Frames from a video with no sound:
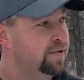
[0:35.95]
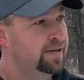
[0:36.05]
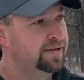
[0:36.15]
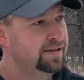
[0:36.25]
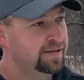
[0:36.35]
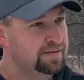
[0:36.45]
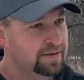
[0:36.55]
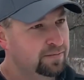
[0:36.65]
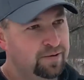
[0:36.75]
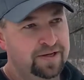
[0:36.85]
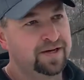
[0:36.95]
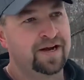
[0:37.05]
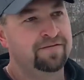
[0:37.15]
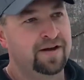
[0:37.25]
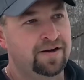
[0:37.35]
Well, we didn't
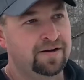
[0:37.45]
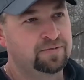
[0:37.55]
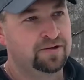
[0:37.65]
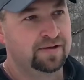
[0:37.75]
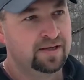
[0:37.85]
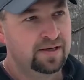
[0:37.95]
have that option.